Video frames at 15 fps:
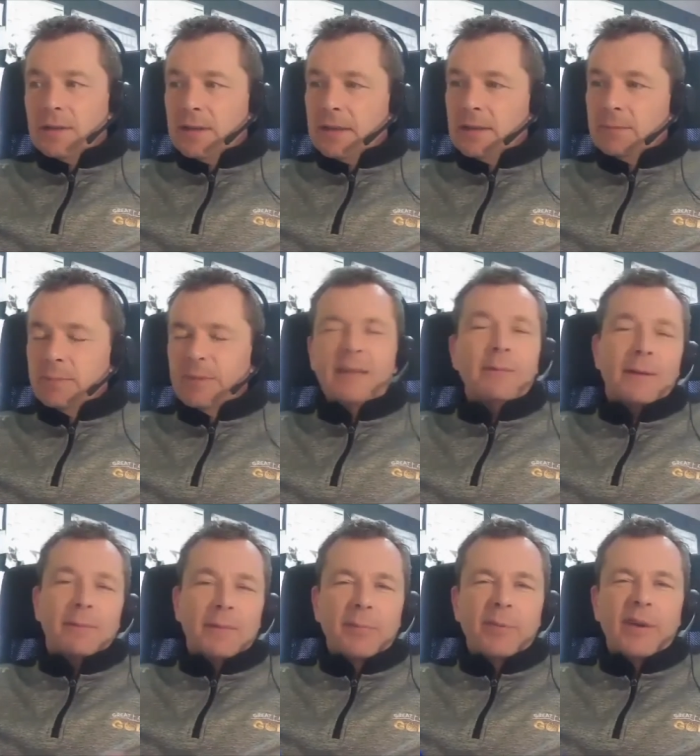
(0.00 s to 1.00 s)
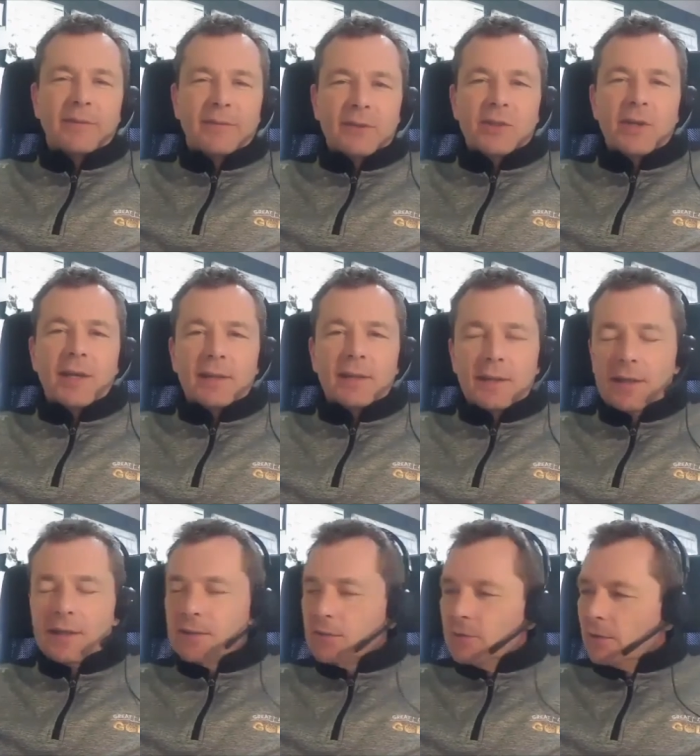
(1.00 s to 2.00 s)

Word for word: Uh, but he went up in a private jet, didn't he? So, um,